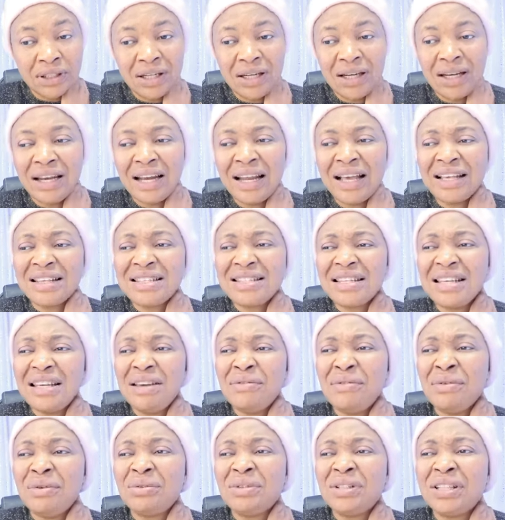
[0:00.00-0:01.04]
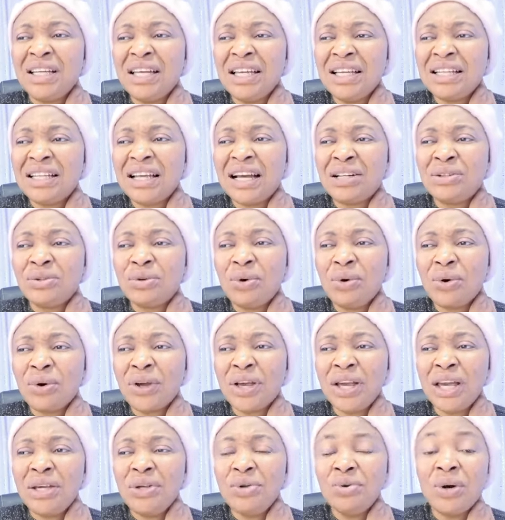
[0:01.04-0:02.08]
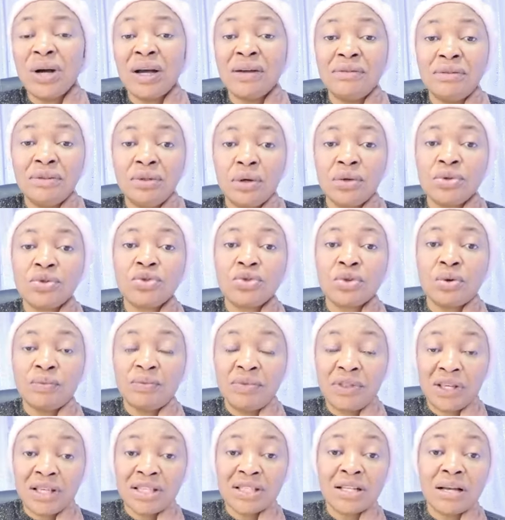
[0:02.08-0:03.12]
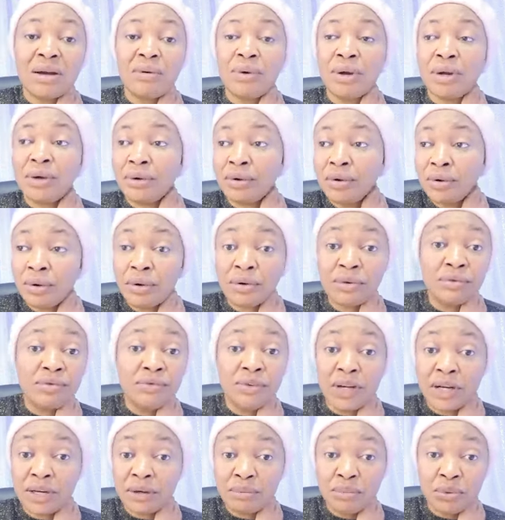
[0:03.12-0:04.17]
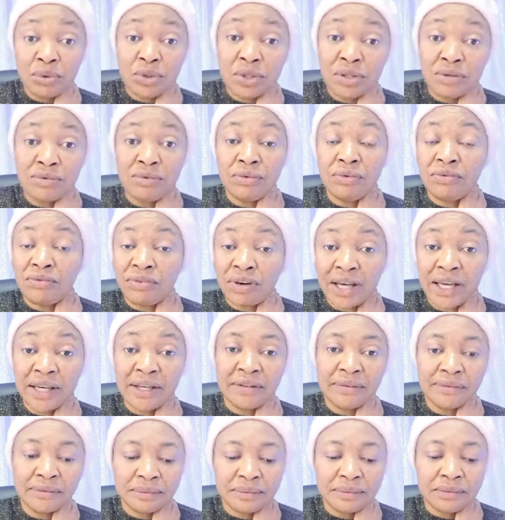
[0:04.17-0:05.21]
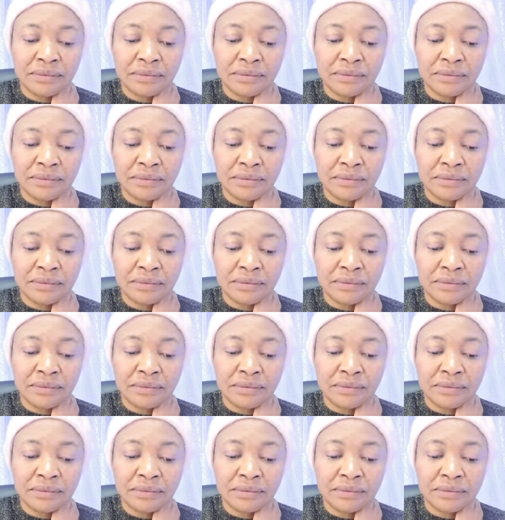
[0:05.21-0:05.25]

Let's even think that, okay, you have done some things that were not very beautiful, fine.